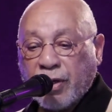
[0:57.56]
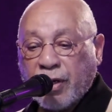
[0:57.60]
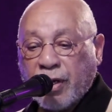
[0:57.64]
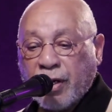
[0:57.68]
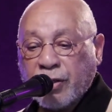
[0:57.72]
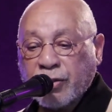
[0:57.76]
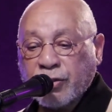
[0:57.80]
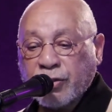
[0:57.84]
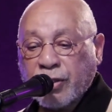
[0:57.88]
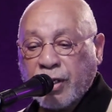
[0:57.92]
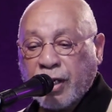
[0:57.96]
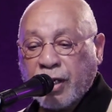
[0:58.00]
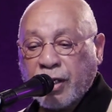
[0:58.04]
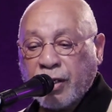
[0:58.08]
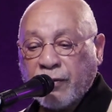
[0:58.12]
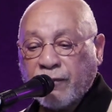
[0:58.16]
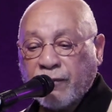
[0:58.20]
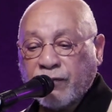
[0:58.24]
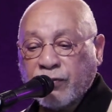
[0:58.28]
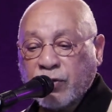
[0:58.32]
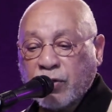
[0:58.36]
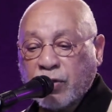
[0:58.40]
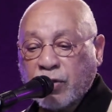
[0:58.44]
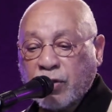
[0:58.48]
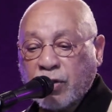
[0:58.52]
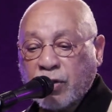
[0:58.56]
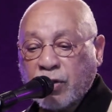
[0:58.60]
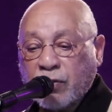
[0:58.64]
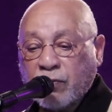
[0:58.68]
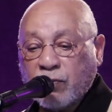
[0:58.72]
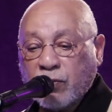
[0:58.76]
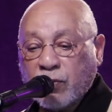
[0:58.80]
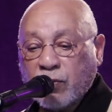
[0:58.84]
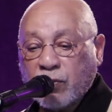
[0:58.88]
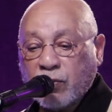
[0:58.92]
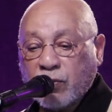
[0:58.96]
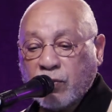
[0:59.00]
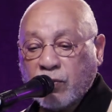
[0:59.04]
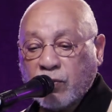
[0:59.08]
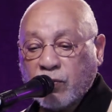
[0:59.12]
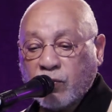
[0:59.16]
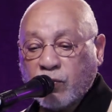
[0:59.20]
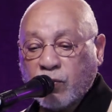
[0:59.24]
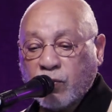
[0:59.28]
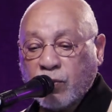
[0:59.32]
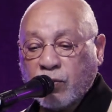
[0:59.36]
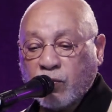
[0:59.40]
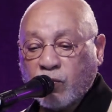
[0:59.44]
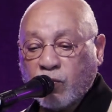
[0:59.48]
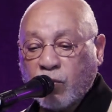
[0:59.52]
executive team
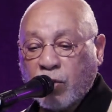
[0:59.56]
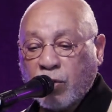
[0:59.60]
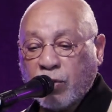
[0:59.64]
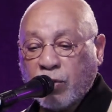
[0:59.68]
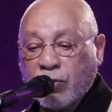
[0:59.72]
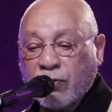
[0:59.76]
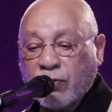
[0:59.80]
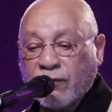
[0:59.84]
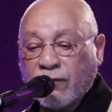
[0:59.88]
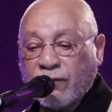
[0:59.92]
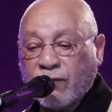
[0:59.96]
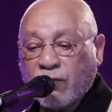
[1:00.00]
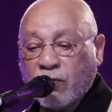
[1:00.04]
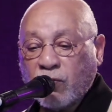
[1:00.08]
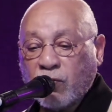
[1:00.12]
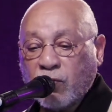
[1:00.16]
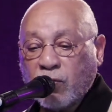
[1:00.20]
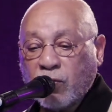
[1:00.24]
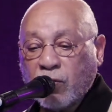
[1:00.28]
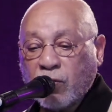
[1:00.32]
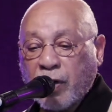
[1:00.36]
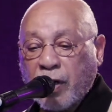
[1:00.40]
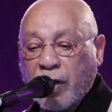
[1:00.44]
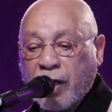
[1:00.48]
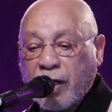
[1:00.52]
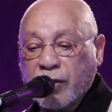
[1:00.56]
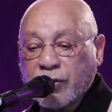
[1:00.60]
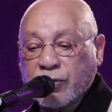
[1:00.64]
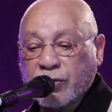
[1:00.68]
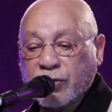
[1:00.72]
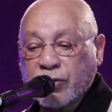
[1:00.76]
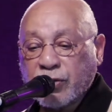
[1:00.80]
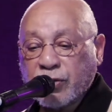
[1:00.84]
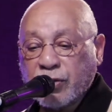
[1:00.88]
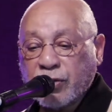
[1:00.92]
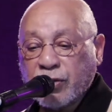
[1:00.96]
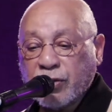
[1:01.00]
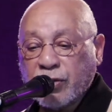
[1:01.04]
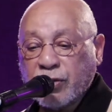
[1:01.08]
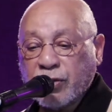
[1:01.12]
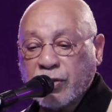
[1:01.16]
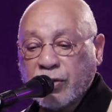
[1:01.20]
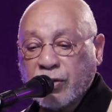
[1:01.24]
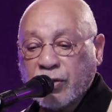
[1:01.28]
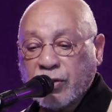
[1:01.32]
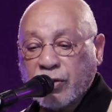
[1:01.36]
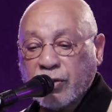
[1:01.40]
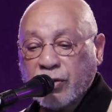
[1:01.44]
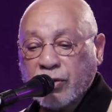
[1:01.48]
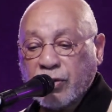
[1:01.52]
with one of the four as the
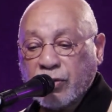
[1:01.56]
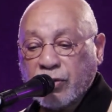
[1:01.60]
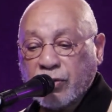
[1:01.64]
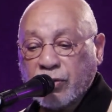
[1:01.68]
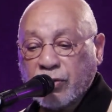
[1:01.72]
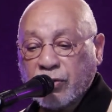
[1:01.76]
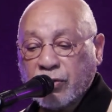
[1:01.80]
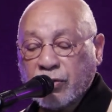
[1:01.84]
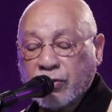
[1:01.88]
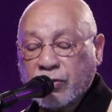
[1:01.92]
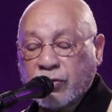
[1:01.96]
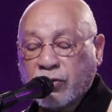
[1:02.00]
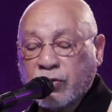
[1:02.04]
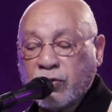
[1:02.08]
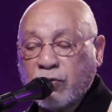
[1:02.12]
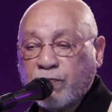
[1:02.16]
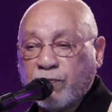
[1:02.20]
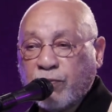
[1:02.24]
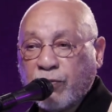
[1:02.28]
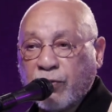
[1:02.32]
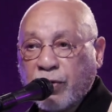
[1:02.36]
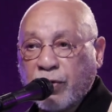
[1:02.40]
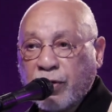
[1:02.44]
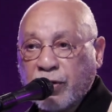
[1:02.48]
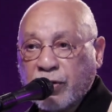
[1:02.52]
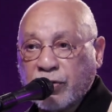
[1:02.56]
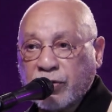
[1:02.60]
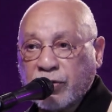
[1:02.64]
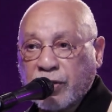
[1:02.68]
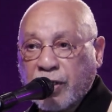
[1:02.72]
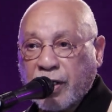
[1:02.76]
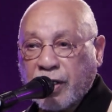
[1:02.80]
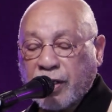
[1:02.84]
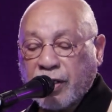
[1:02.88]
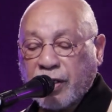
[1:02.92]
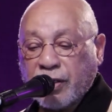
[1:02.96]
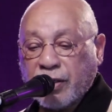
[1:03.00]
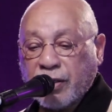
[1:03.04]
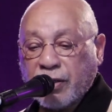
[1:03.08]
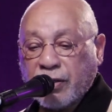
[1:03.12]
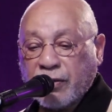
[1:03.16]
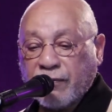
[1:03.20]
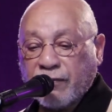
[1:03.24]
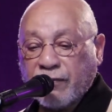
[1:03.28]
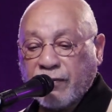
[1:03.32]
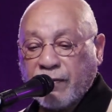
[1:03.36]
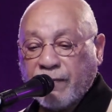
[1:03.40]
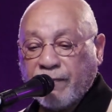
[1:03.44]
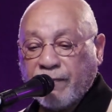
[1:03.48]
super executive.